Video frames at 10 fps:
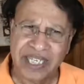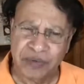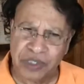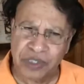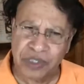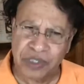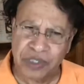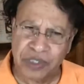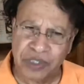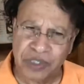even though it
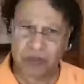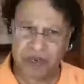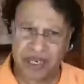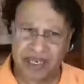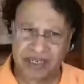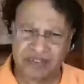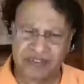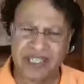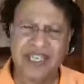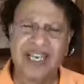is an
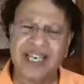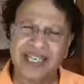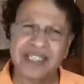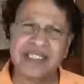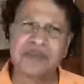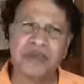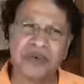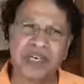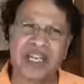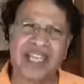autobiography, it's
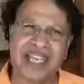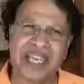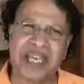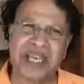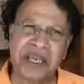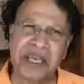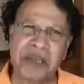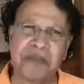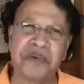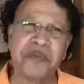more like a
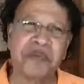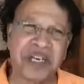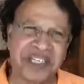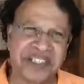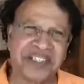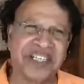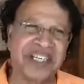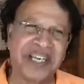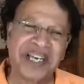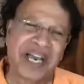
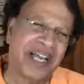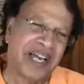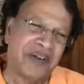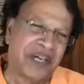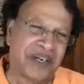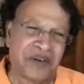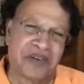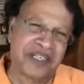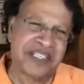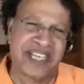preparatory. I don't
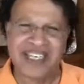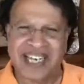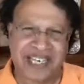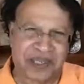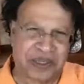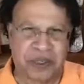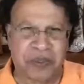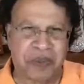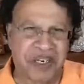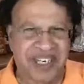want to say it like a
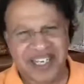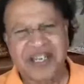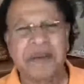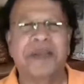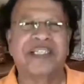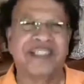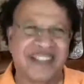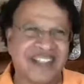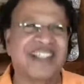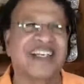cookbook, but
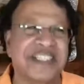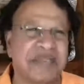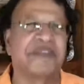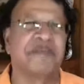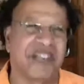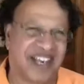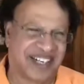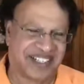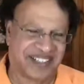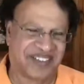there is some
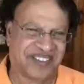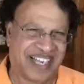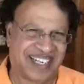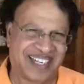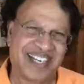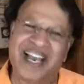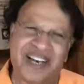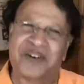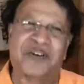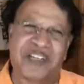similarity to that.
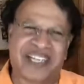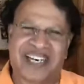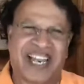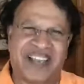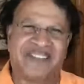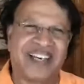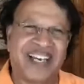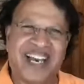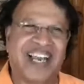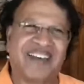I don't know whether
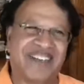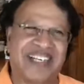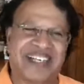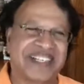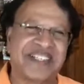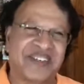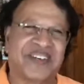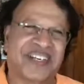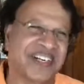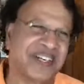I have addressed
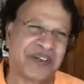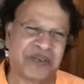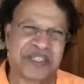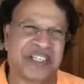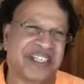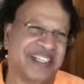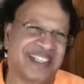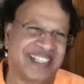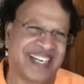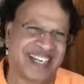your
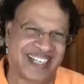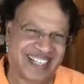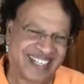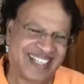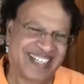question, Dak.